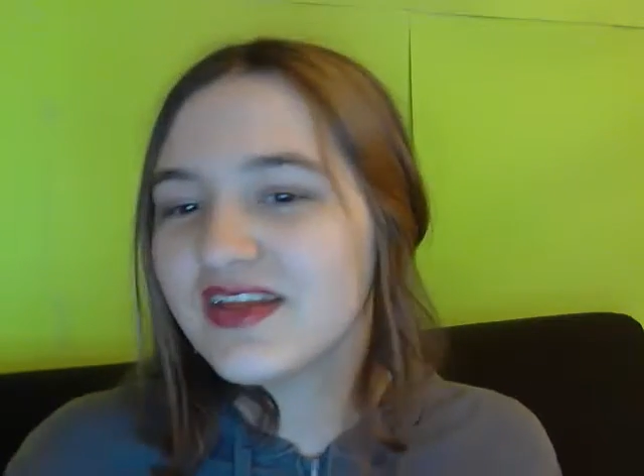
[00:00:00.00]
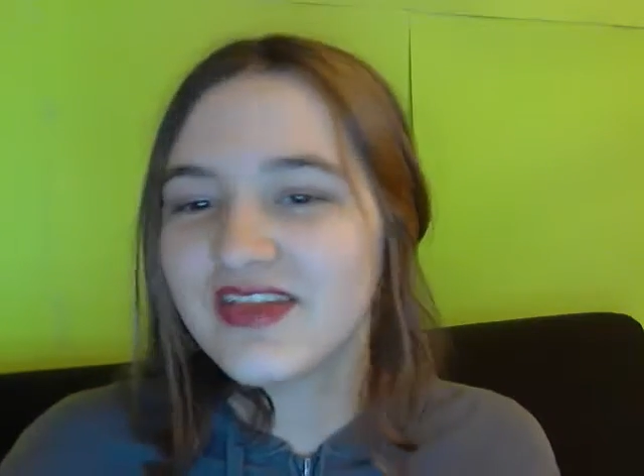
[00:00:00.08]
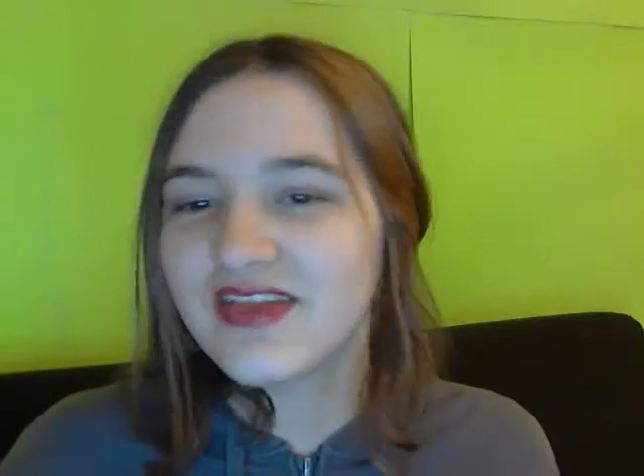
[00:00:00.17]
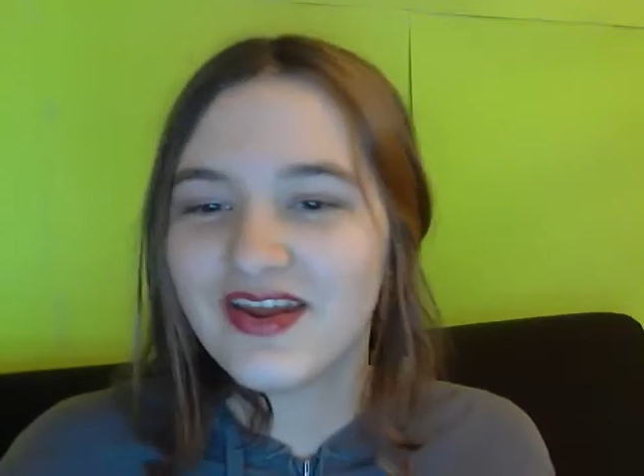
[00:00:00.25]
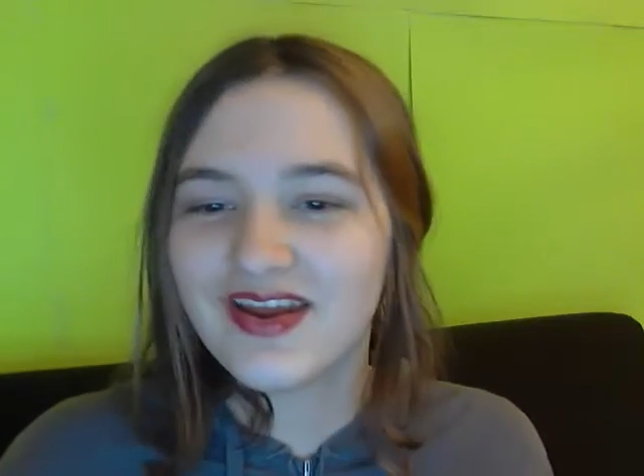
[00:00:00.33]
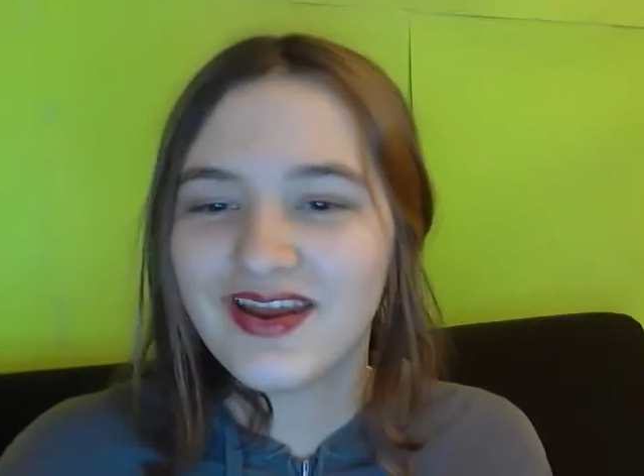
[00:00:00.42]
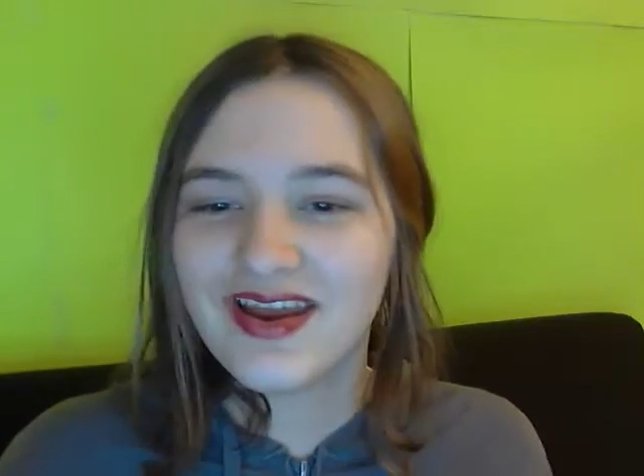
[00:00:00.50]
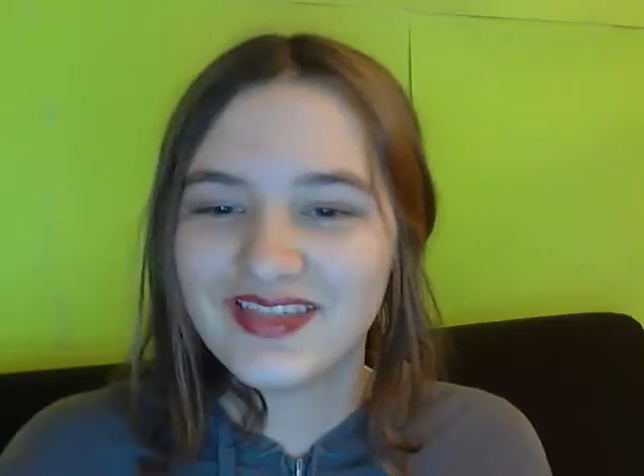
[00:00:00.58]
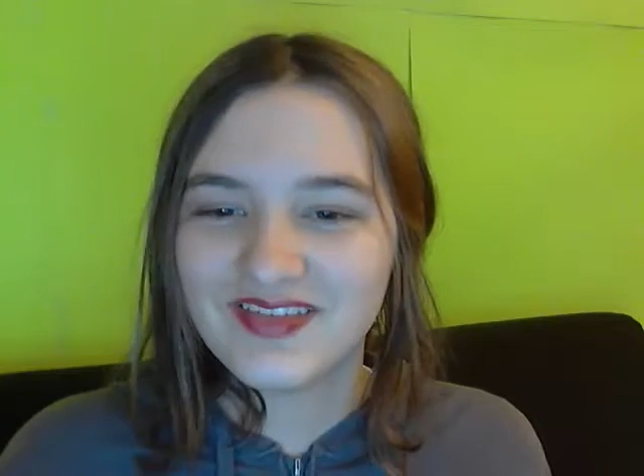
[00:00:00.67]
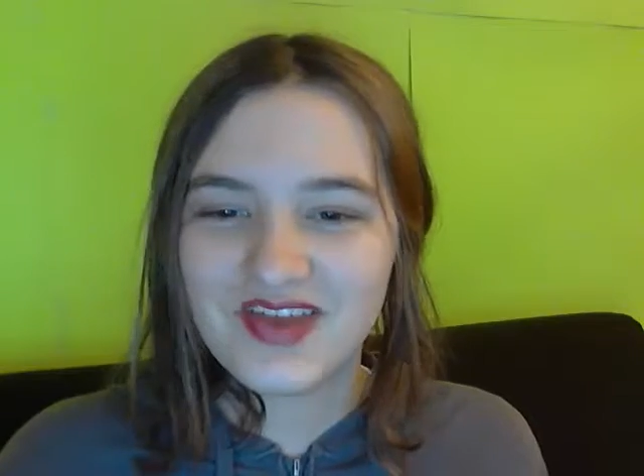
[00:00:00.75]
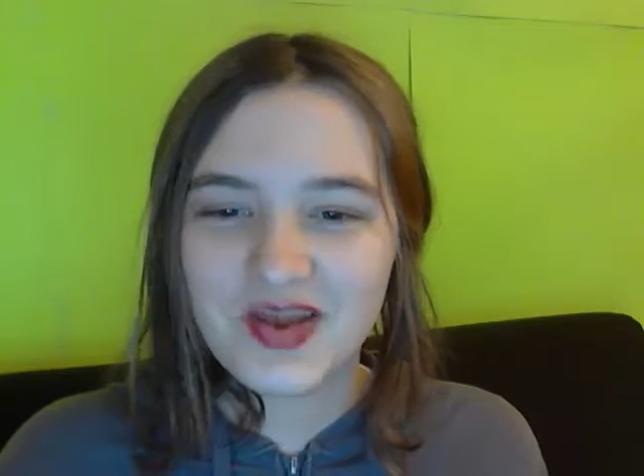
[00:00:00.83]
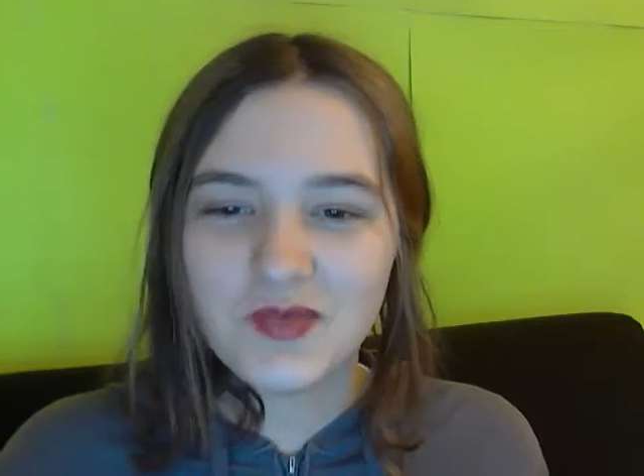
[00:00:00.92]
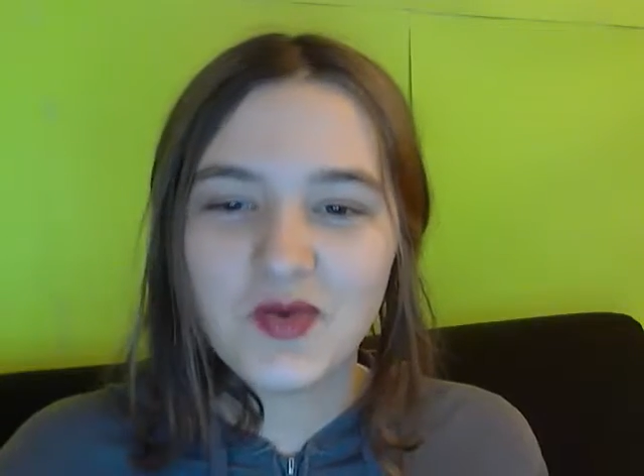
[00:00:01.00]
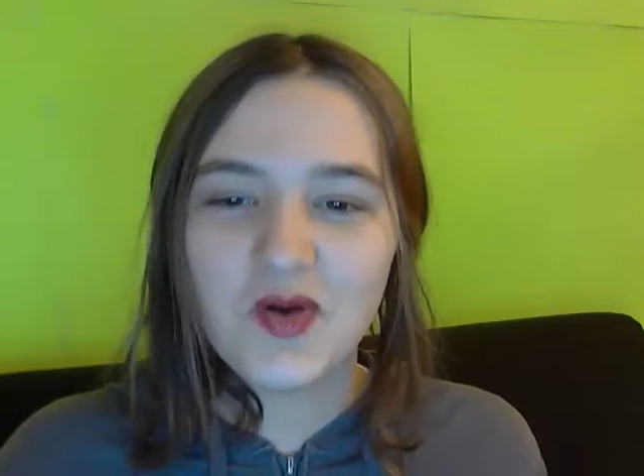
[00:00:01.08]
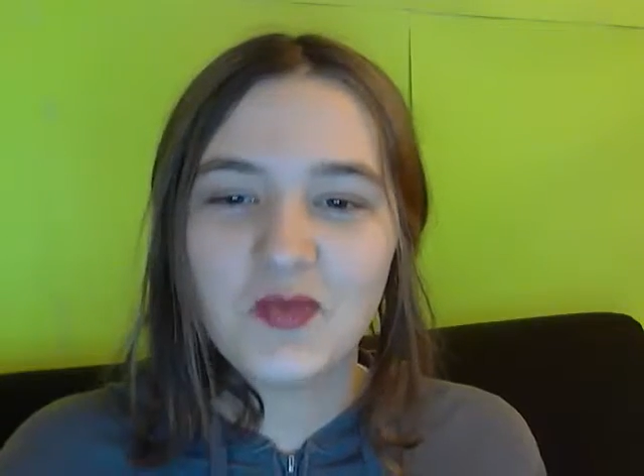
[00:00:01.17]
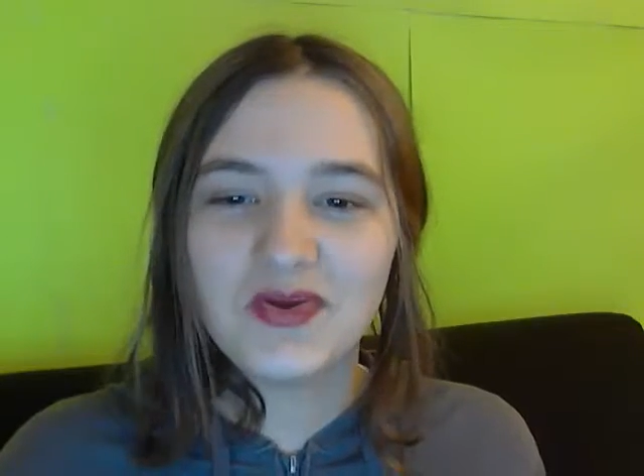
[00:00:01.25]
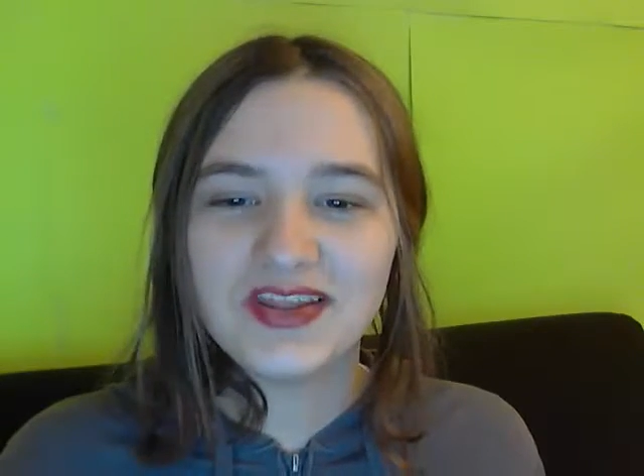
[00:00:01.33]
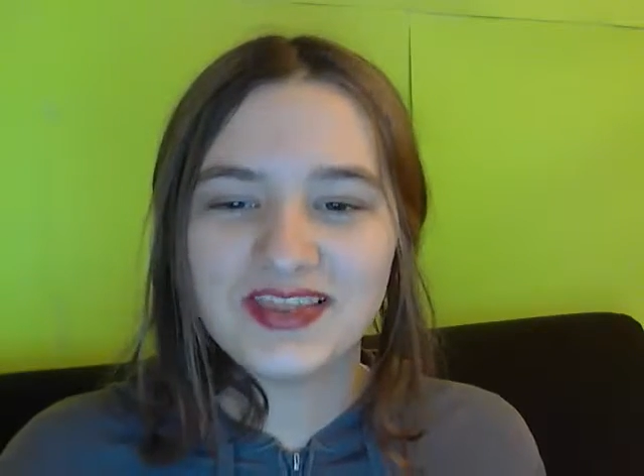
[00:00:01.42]
there at the very
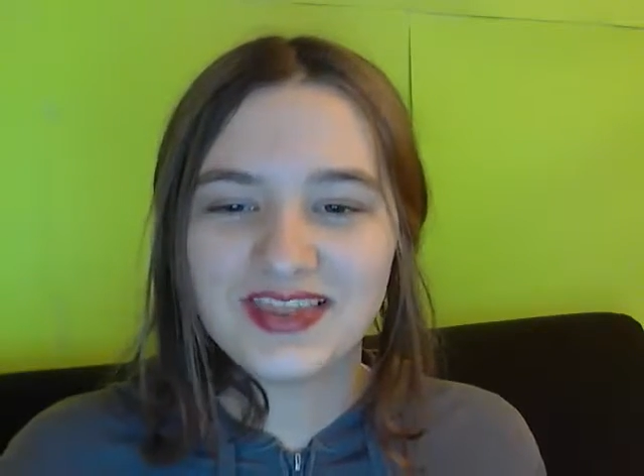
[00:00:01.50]
moment